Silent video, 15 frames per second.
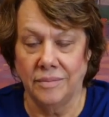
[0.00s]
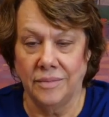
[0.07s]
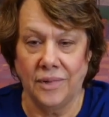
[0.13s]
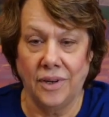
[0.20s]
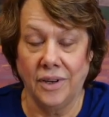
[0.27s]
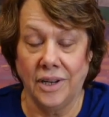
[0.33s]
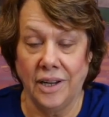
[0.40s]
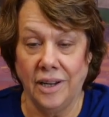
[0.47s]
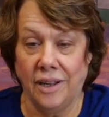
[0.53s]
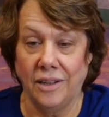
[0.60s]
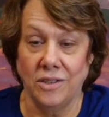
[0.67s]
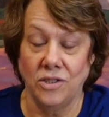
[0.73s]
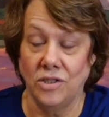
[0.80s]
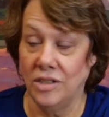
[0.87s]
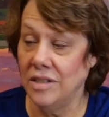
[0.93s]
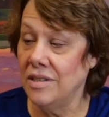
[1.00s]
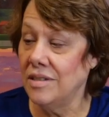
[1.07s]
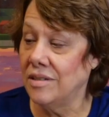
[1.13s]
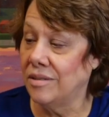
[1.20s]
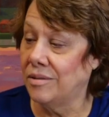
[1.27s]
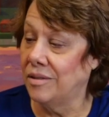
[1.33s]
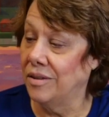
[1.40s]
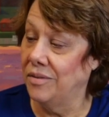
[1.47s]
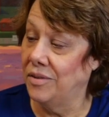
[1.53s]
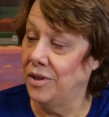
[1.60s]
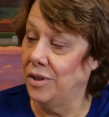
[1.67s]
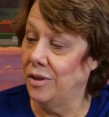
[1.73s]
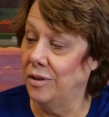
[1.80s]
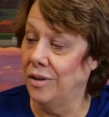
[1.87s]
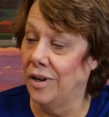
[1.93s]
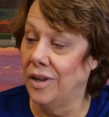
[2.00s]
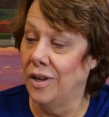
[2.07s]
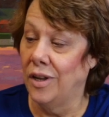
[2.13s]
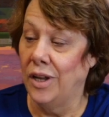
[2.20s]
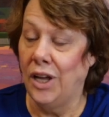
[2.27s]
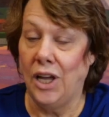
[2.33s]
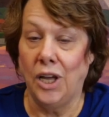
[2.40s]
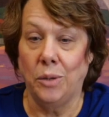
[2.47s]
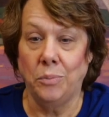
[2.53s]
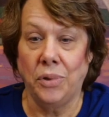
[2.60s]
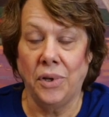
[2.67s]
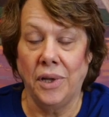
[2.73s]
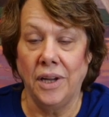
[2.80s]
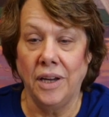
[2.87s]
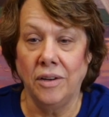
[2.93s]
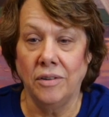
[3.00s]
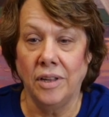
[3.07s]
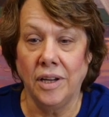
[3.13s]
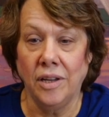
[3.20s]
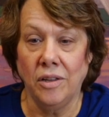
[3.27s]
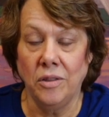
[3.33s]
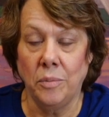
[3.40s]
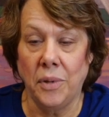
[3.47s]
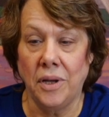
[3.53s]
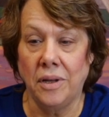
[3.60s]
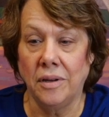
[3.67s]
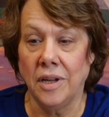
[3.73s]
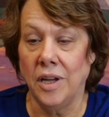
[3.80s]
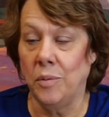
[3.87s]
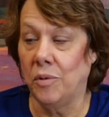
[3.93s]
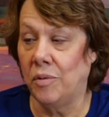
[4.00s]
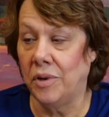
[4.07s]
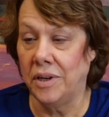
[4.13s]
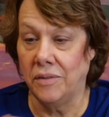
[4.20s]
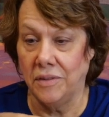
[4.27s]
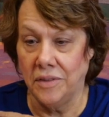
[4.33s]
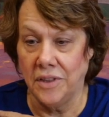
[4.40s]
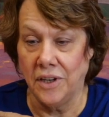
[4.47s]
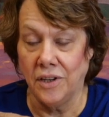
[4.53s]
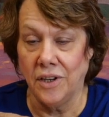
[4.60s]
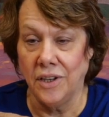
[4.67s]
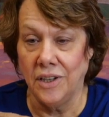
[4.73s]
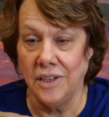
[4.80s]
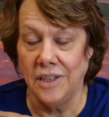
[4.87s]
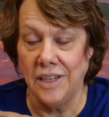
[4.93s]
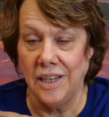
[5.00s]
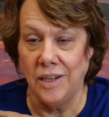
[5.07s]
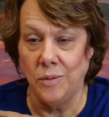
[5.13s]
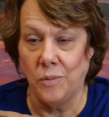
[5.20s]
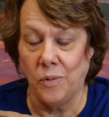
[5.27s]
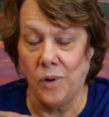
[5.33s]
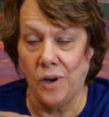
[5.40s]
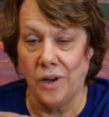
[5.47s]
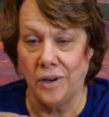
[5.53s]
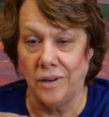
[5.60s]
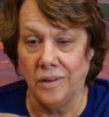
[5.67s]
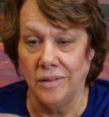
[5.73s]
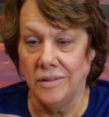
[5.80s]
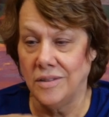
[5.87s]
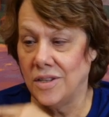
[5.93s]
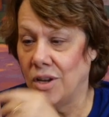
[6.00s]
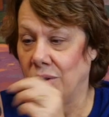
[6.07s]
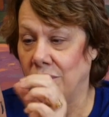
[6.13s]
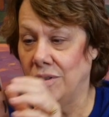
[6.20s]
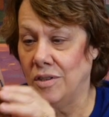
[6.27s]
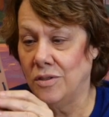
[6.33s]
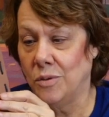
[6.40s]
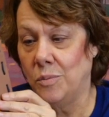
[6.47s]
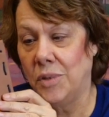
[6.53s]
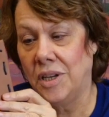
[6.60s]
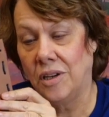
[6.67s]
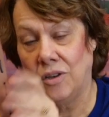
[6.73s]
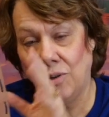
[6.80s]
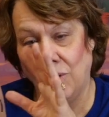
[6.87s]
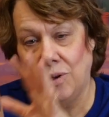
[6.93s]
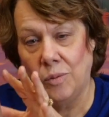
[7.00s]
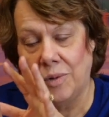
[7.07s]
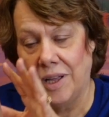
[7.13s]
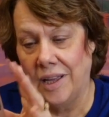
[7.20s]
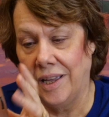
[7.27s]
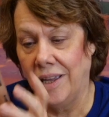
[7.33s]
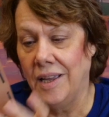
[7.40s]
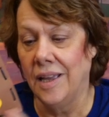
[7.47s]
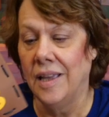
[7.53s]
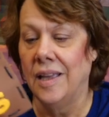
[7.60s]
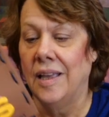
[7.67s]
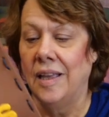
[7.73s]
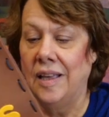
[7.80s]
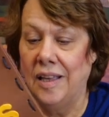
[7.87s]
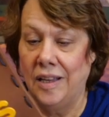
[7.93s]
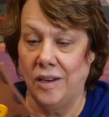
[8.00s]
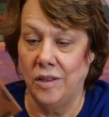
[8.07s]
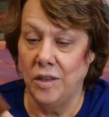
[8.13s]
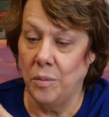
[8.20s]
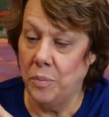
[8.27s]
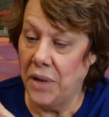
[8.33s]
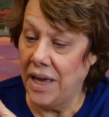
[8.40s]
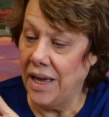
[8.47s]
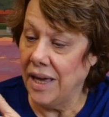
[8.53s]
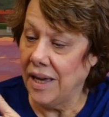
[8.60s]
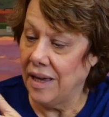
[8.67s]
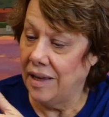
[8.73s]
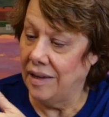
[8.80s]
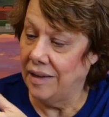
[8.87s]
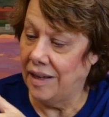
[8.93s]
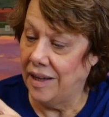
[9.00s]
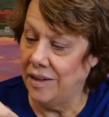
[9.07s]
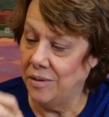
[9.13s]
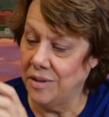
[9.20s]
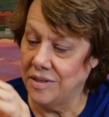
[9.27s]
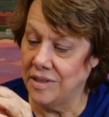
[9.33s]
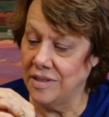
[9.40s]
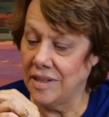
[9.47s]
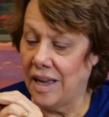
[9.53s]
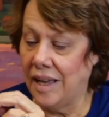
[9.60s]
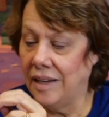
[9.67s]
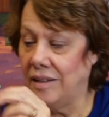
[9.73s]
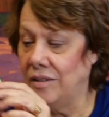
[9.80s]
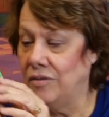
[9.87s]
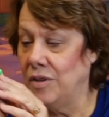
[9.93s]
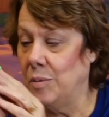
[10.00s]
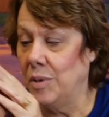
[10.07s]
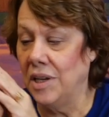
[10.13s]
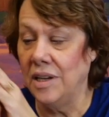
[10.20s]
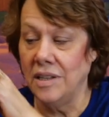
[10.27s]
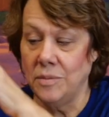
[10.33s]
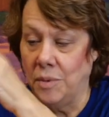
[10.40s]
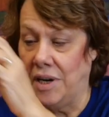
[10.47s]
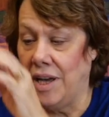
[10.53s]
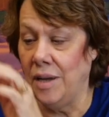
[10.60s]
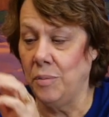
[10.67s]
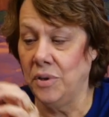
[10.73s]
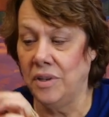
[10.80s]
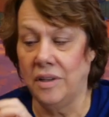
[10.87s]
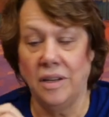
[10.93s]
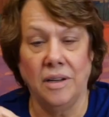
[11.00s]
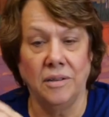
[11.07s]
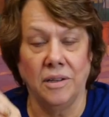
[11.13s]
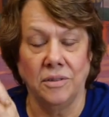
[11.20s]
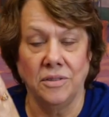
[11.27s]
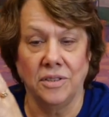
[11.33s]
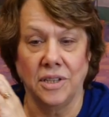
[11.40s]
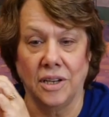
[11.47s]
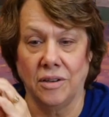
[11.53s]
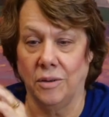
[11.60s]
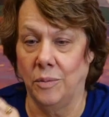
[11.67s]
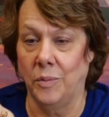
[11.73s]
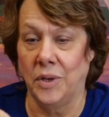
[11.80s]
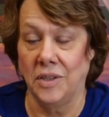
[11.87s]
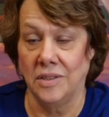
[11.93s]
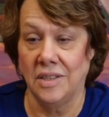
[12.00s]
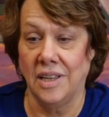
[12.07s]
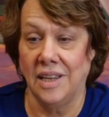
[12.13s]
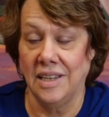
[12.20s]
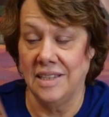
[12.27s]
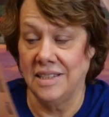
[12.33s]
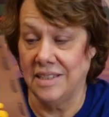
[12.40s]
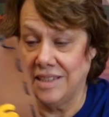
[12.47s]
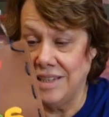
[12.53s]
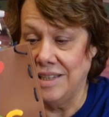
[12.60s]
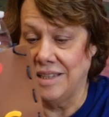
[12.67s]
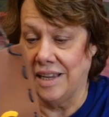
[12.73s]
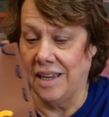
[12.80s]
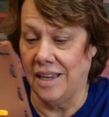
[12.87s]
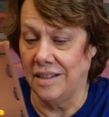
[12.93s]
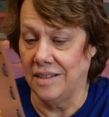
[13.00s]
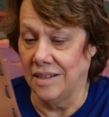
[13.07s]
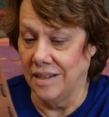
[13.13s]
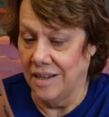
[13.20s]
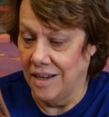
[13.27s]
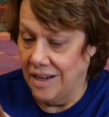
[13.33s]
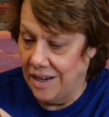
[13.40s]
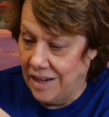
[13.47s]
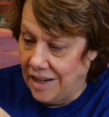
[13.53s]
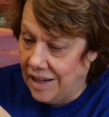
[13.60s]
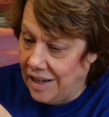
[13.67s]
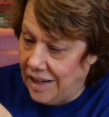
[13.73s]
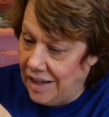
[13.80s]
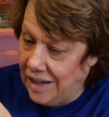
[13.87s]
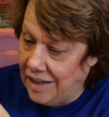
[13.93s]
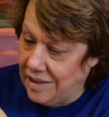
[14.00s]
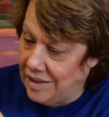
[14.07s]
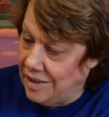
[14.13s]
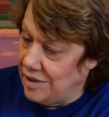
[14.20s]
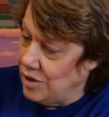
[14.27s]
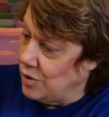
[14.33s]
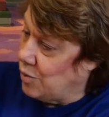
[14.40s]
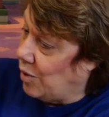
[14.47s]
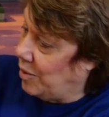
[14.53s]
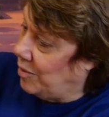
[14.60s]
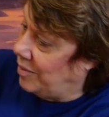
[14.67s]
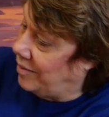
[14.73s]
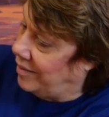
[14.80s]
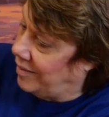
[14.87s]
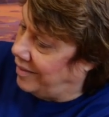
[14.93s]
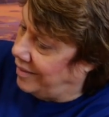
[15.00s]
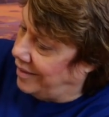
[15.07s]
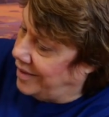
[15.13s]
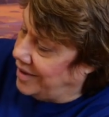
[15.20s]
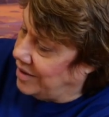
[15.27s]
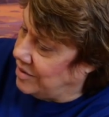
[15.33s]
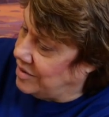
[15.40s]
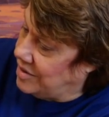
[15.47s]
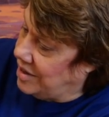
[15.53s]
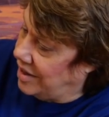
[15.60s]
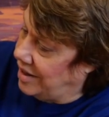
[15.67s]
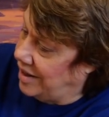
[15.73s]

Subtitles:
archaeologists or if they're out playing or they go to the ball game or whatever. They're going to need water. So this would be a cool way. And on the back, I know it says I love VBS, but I'd put a logo sticker because they could see that. And this is what one of those